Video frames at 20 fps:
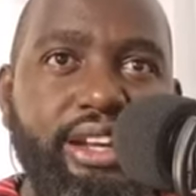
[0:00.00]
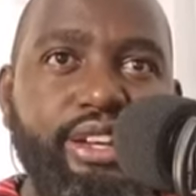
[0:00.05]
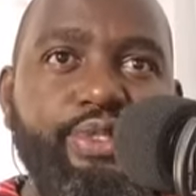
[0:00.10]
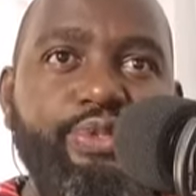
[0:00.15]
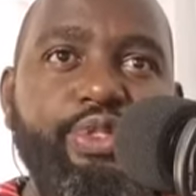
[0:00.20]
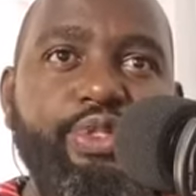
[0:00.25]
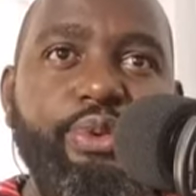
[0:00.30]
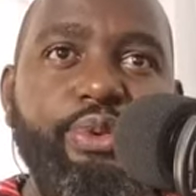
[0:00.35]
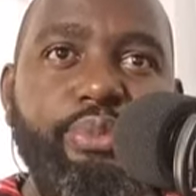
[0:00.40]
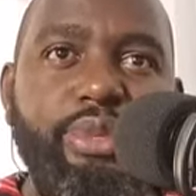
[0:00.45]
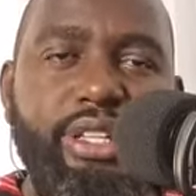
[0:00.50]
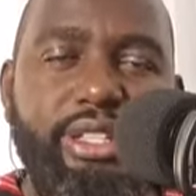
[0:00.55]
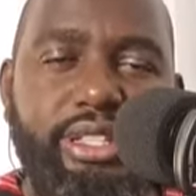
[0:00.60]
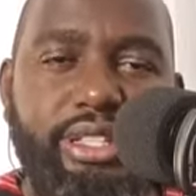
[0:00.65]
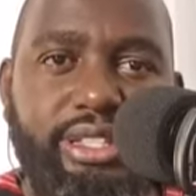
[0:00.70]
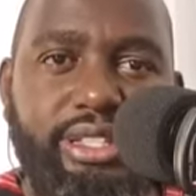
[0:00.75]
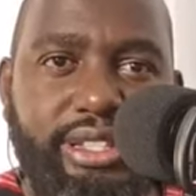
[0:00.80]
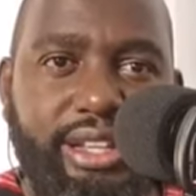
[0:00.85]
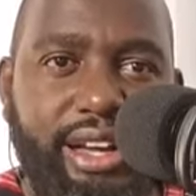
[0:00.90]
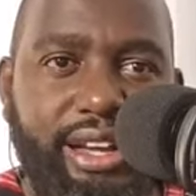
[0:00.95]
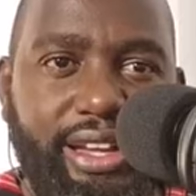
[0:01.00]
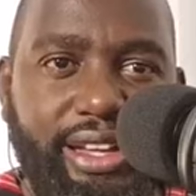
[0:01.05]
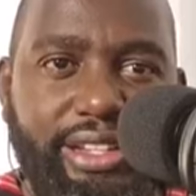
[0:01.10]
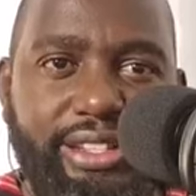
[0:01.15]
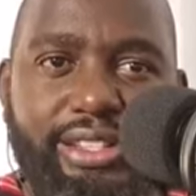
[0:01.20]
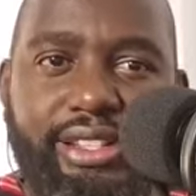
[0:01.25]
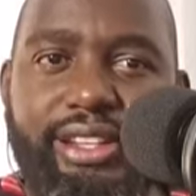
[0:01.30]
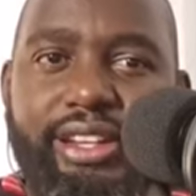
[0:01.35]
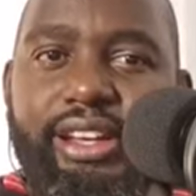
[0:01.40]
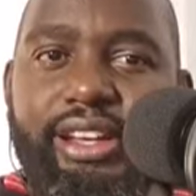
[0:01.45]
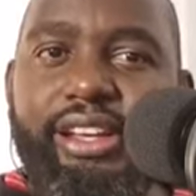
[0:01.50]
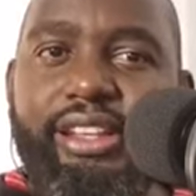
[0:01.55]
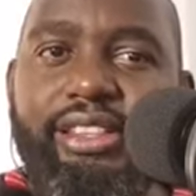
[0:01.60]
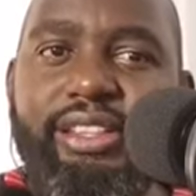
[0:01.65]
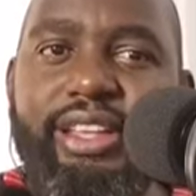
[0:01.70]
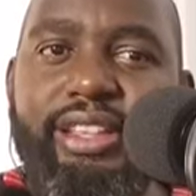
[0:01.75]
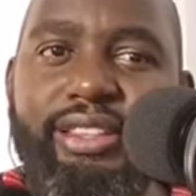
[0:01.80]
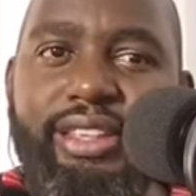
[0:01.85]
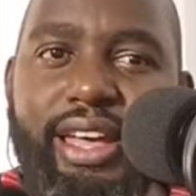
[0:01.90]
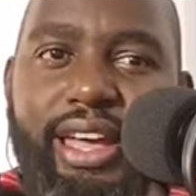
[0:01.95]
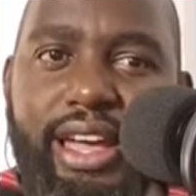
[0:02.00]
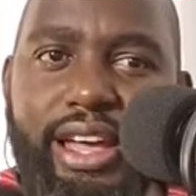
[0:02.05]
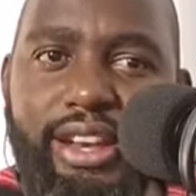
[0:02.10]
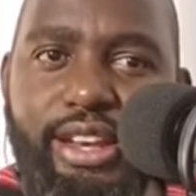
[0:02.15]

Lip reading: And if he misses his target, then the